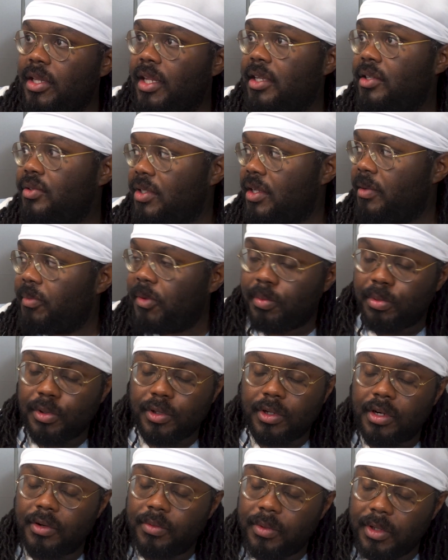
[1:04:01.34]
like you said,
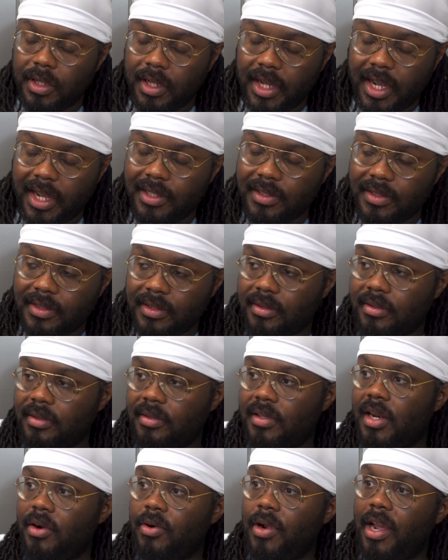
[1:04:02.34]
people are going to realize
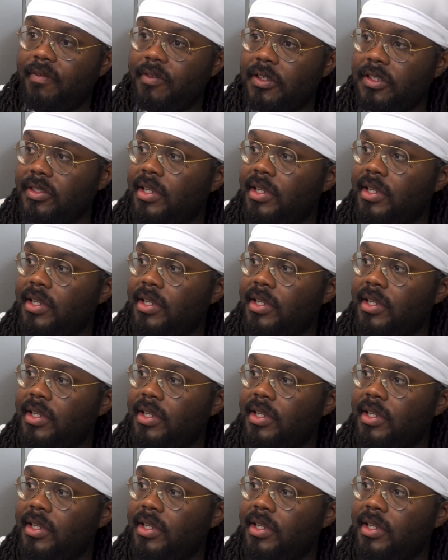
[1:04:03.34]
they don't have to